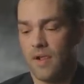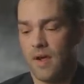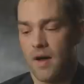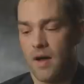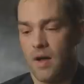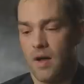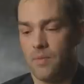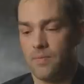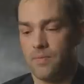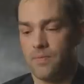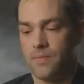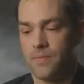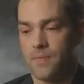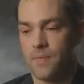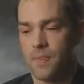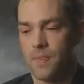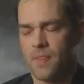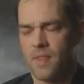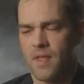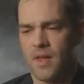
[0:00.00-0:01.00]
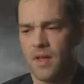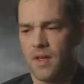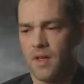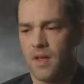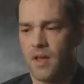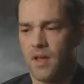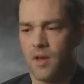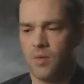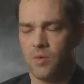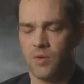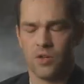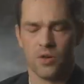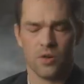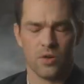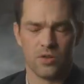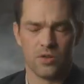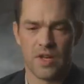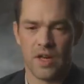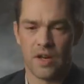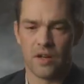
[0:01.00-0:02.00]
And when you
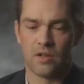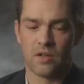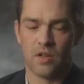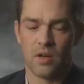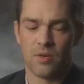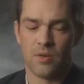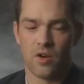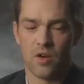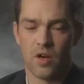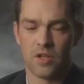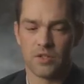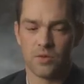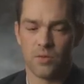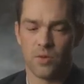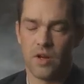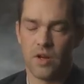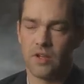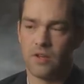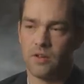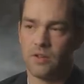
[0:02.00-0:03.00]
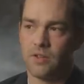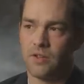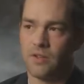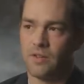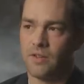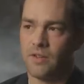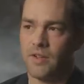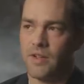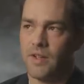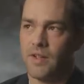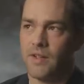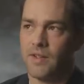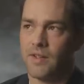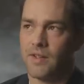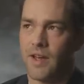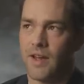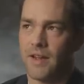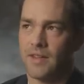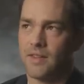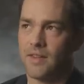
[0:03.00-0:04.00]
heard that come across the radio, you're
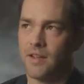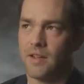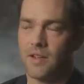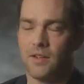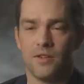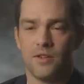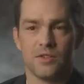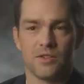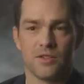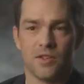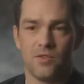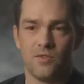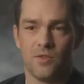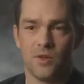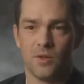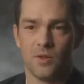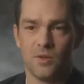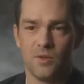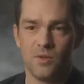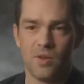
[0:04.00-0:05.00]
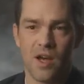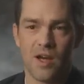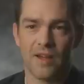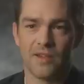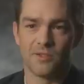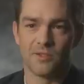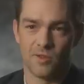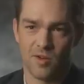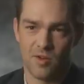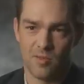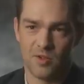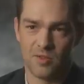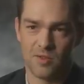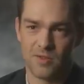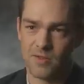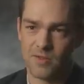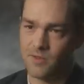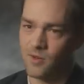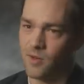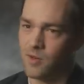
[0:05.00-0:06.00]
kind of thinking to yourself, well, who got in trouble?
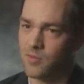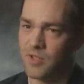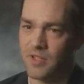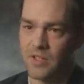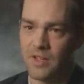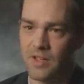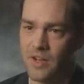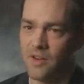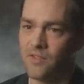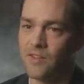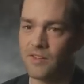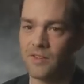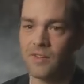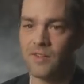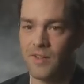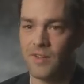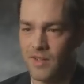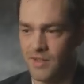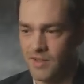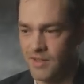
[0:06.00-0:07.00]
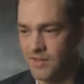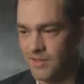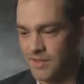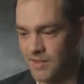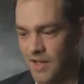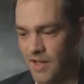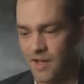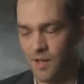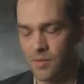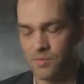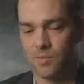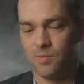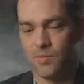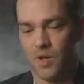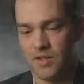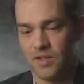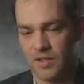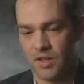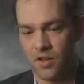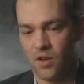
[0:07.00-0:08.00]
Because normally you never set up,
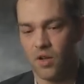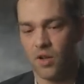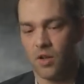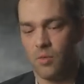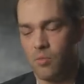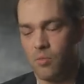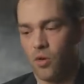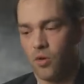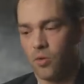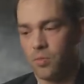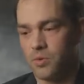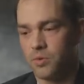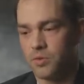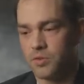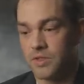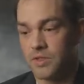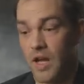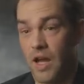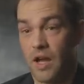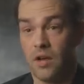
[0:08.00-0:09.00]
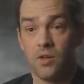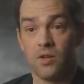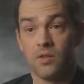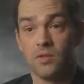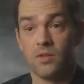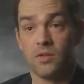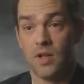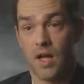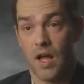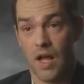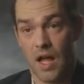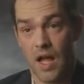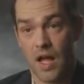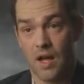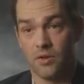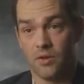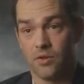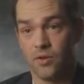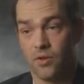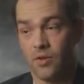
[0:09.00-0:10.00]
as they call it, motor pool style
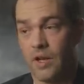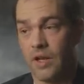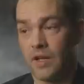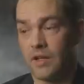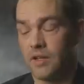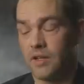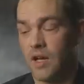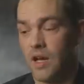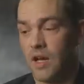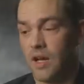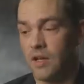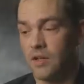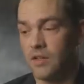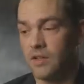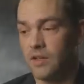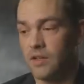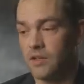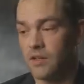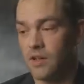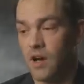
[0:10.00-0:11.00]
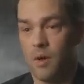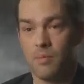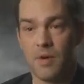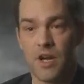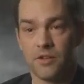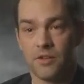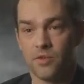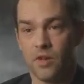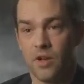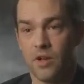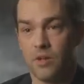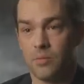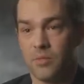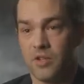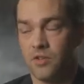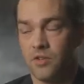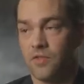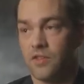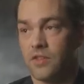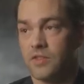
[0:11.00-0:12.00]
out during combat training
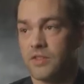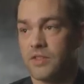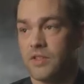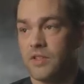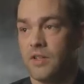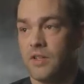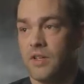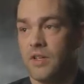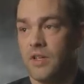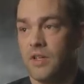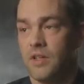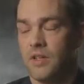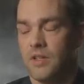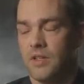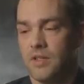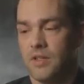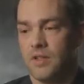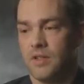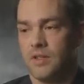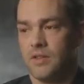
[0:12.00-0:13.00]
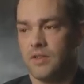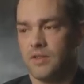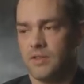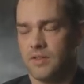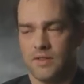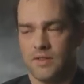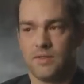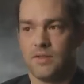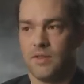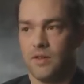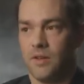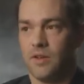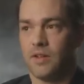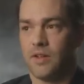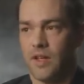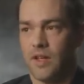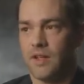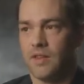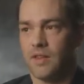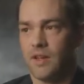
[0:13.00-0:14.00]
maneuvers. So you're
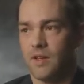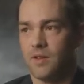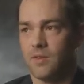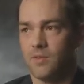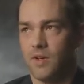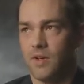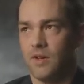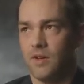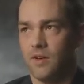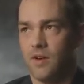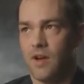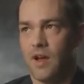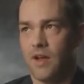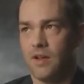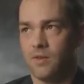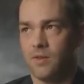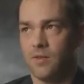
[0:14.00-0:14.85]
kind of thinking, well, all right,